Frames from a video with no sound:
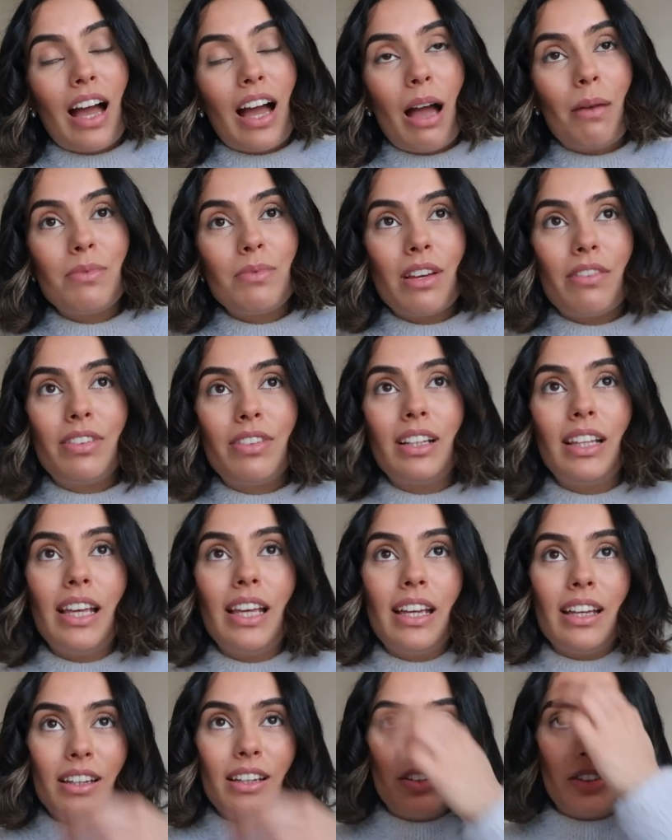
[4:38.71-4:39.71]
I'm
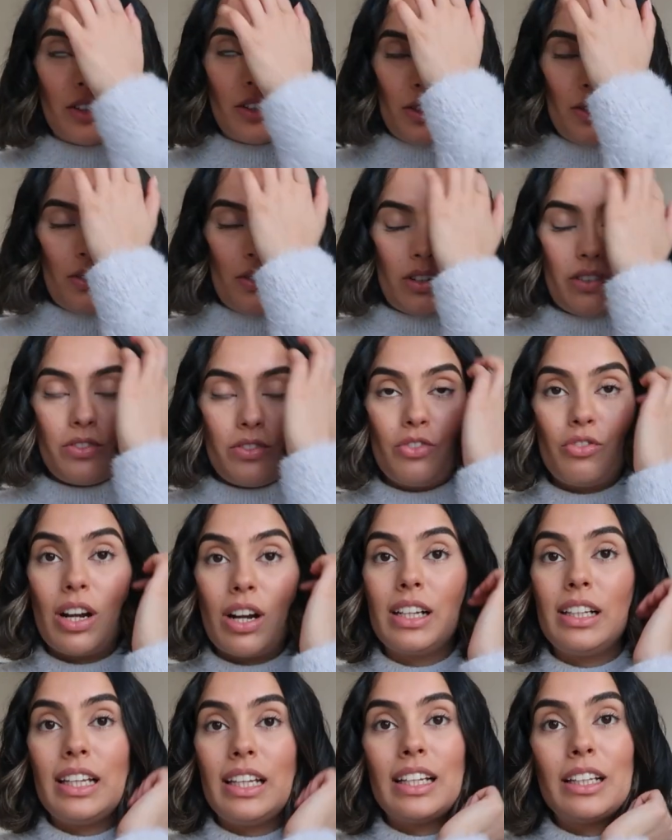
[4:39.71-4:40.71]
definitely, you know, sort of
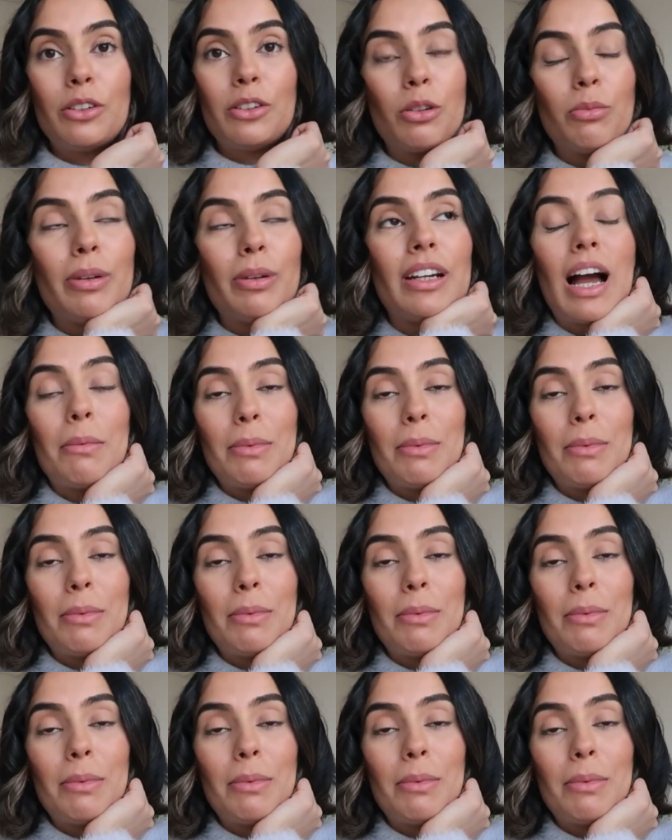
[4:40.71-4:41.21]
struggling a little bit.